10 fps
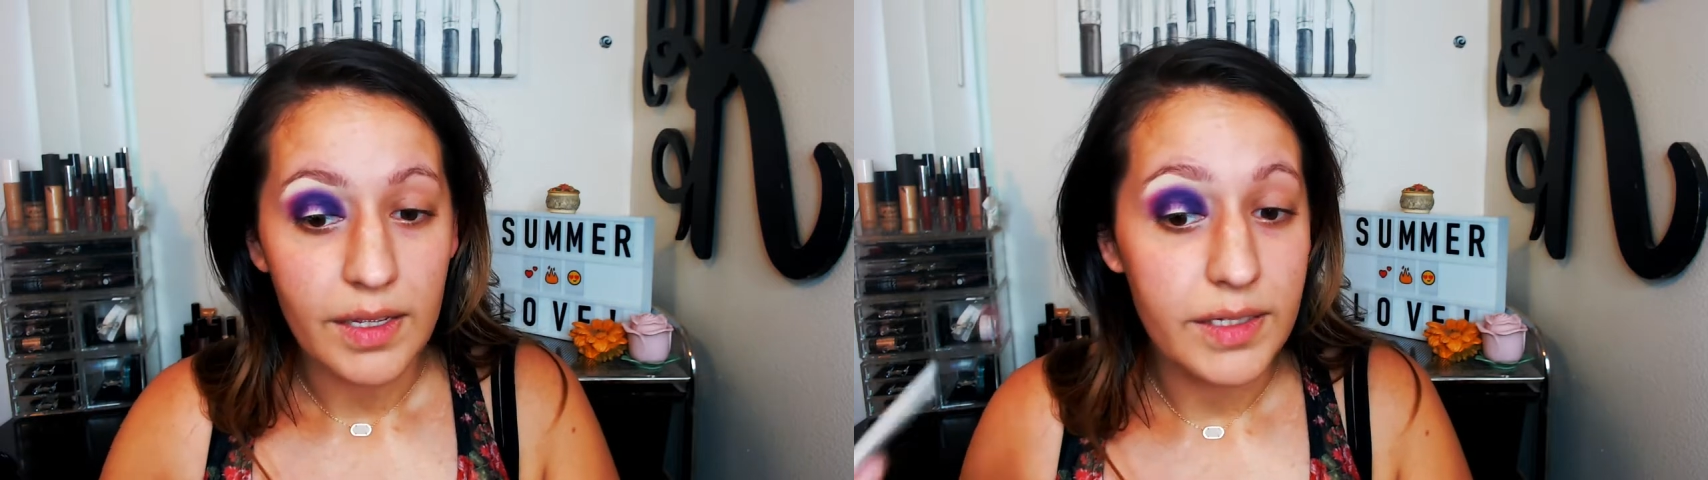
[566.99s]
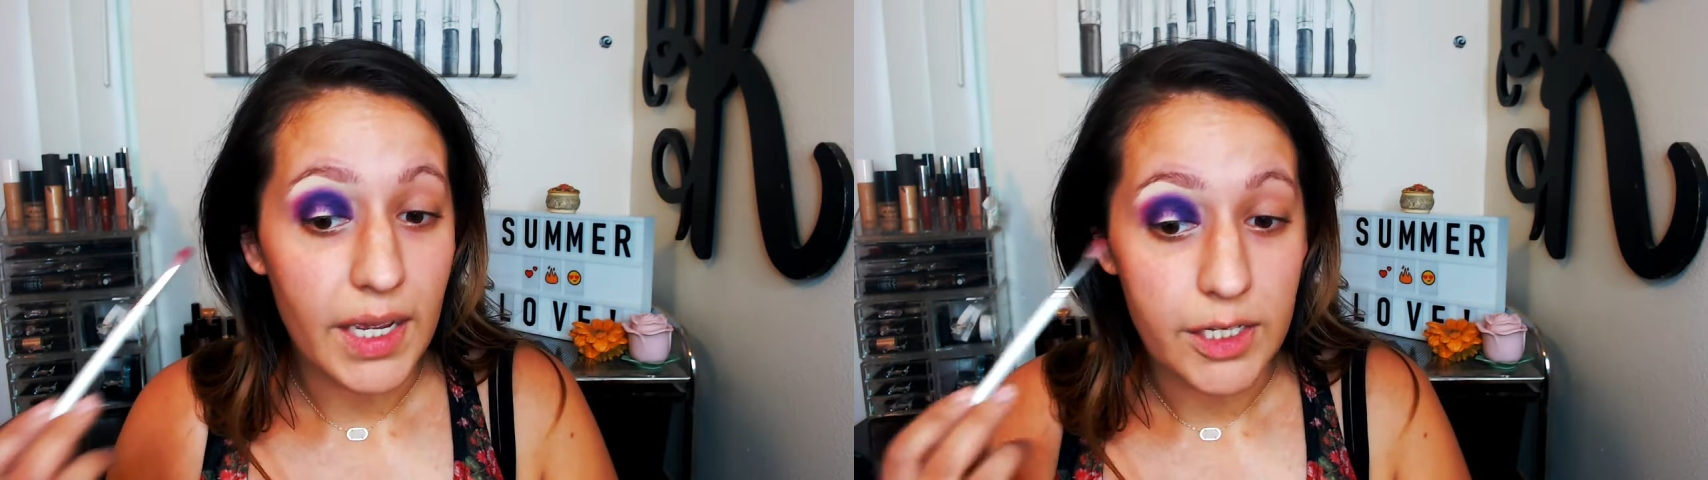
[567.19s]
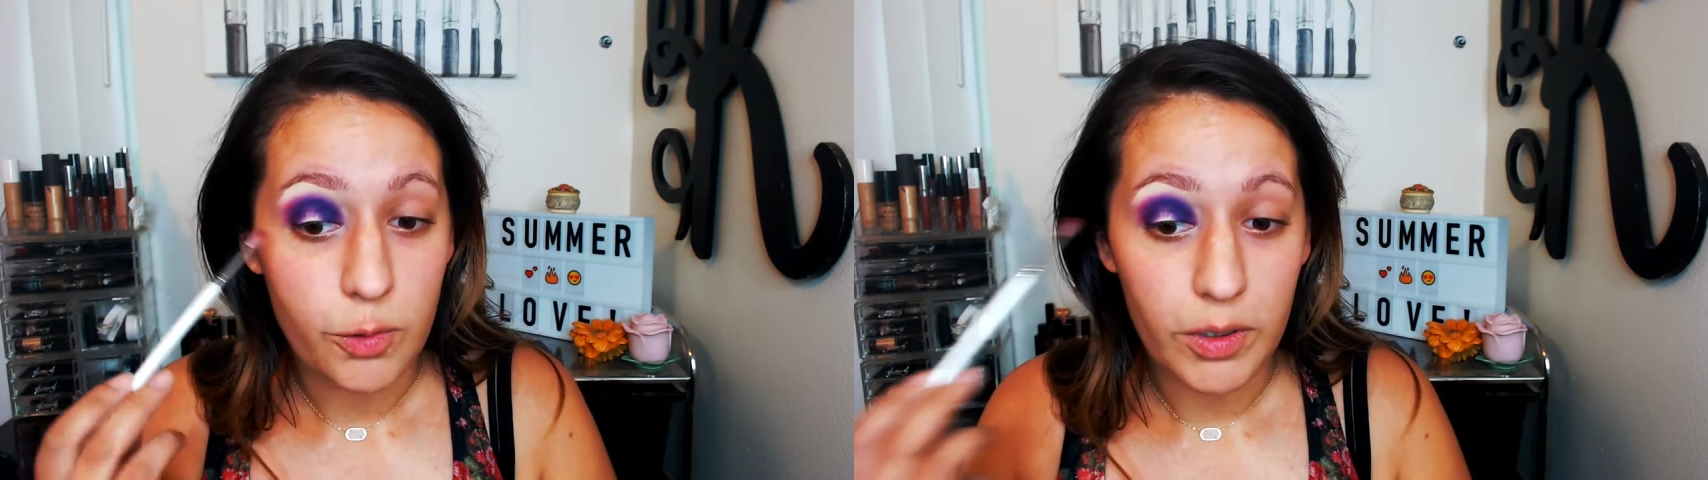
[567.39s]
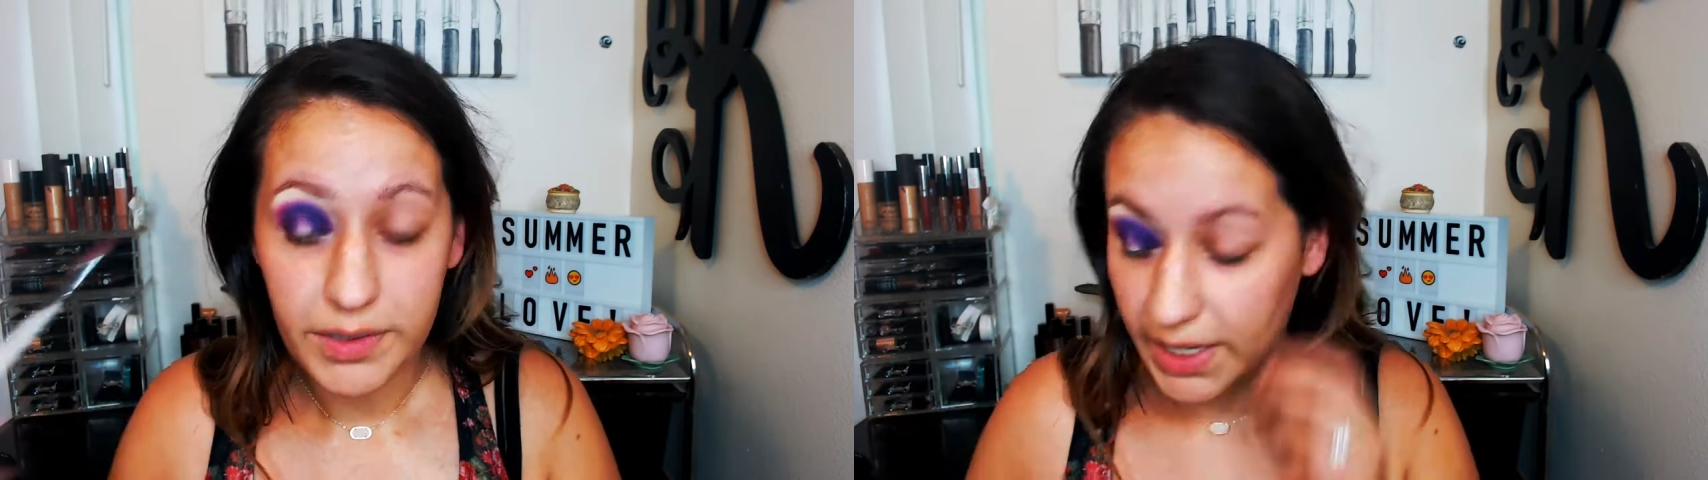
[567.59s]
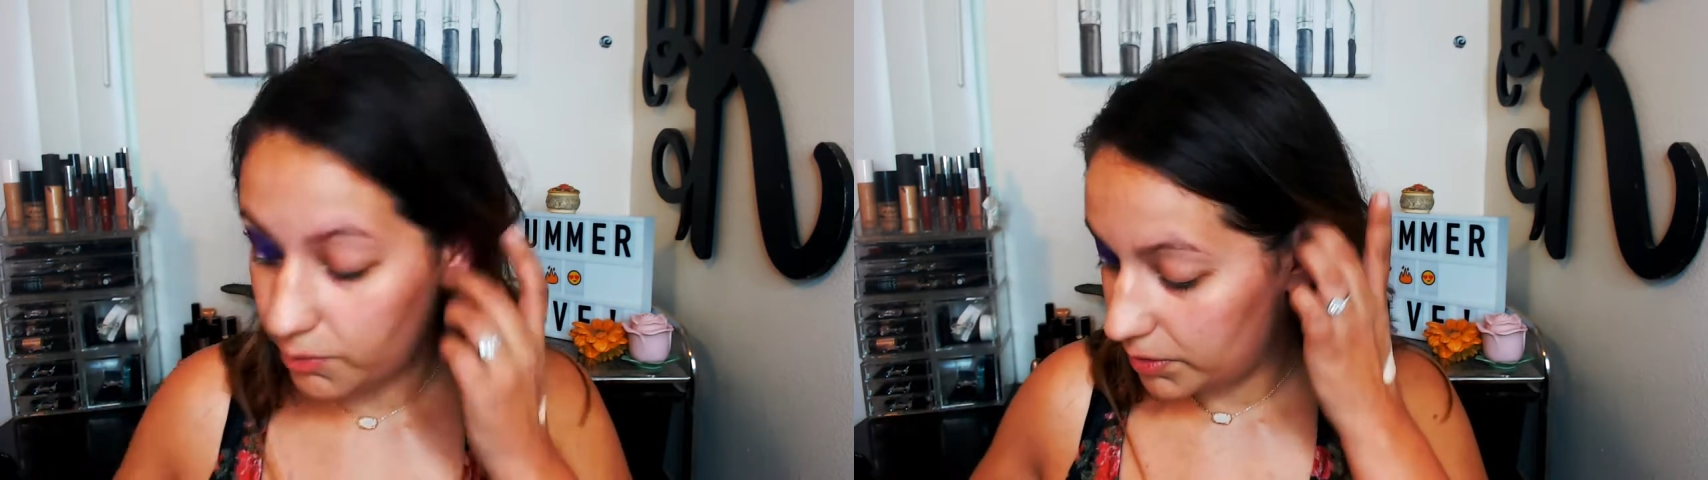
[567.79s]
Yeah, you want
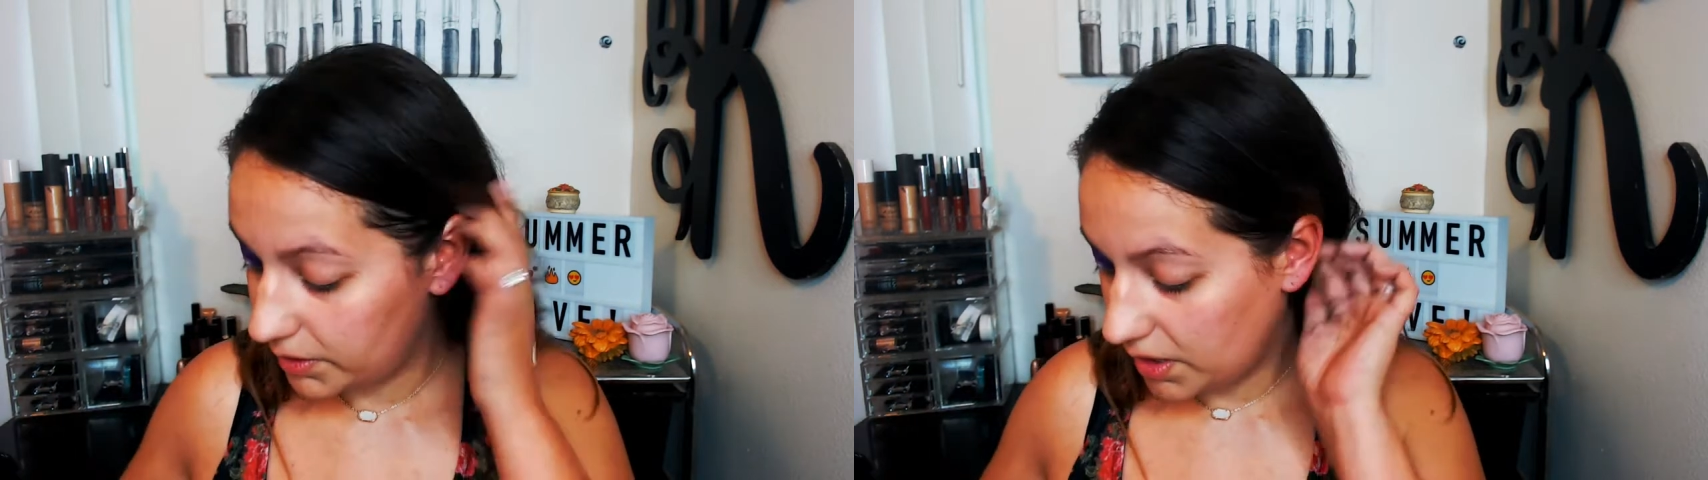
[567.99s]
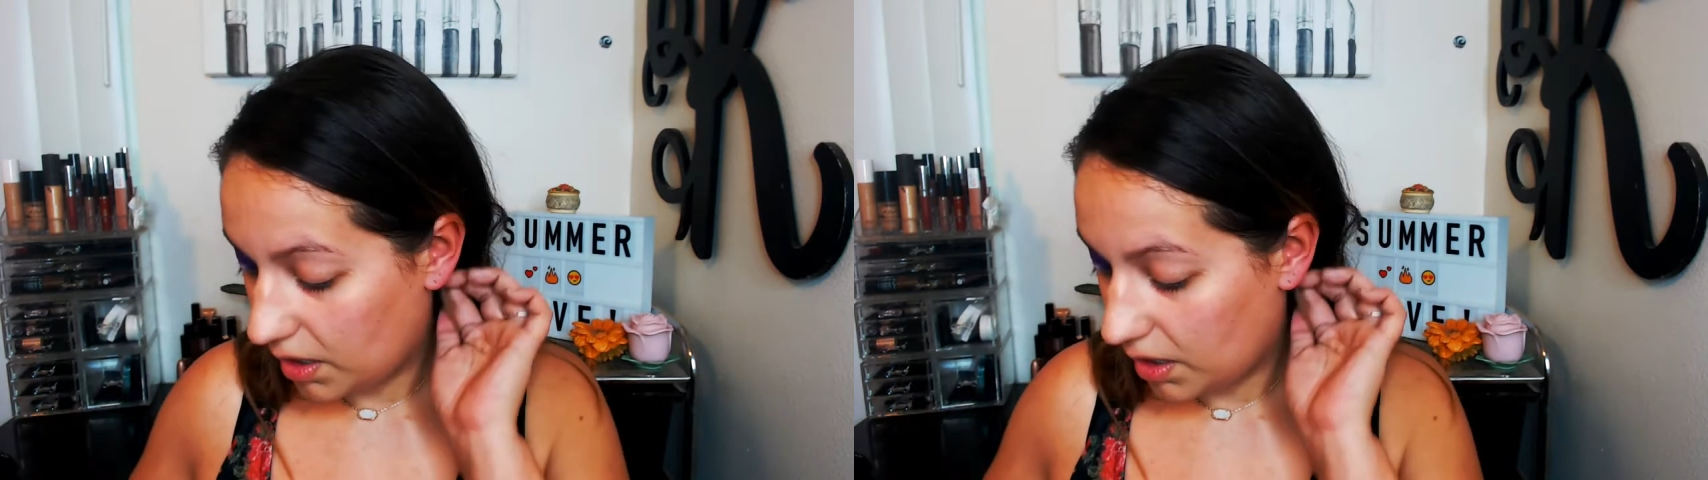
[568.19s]
that really